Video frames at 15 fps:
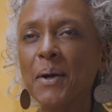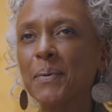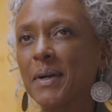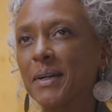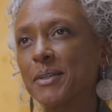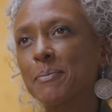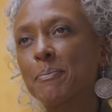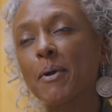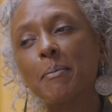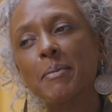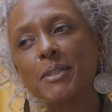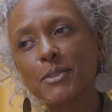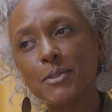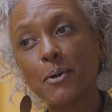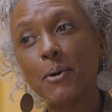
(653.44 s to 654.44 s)
Well, you probably
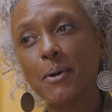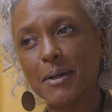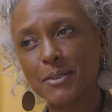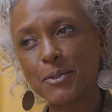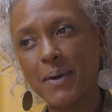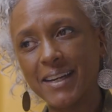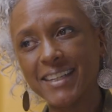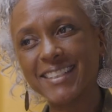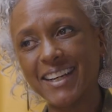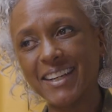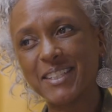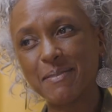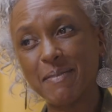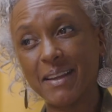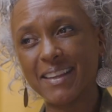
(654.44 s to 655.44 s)
saw I was quite
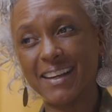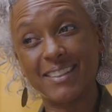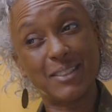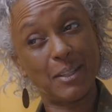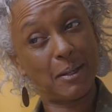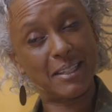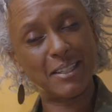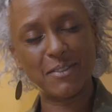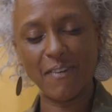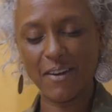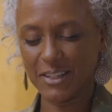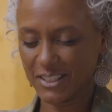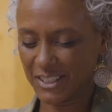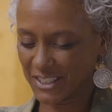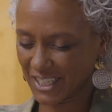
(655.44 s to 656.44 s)
excited about that. I was like very
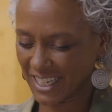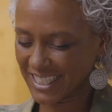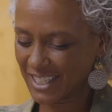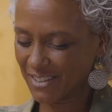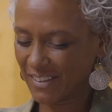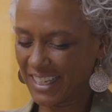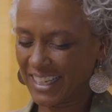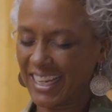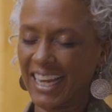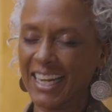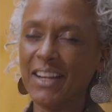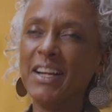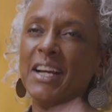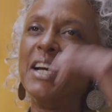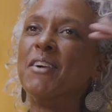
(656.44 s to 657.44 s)
suggestively kind
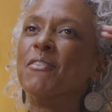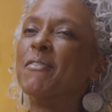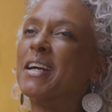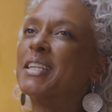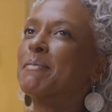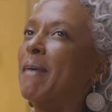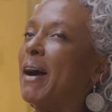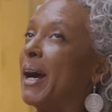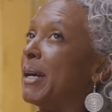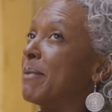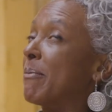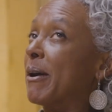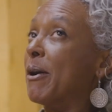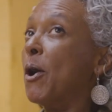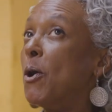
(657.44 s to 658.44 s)
of raising my
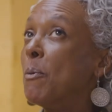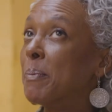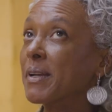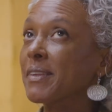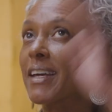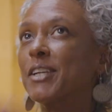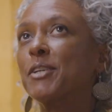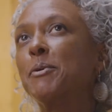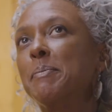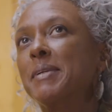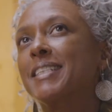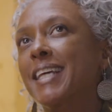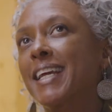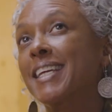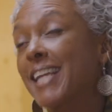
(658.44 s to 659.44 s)
eyebrow, hoping that you'd be
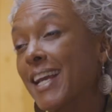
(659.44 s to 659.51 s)
saying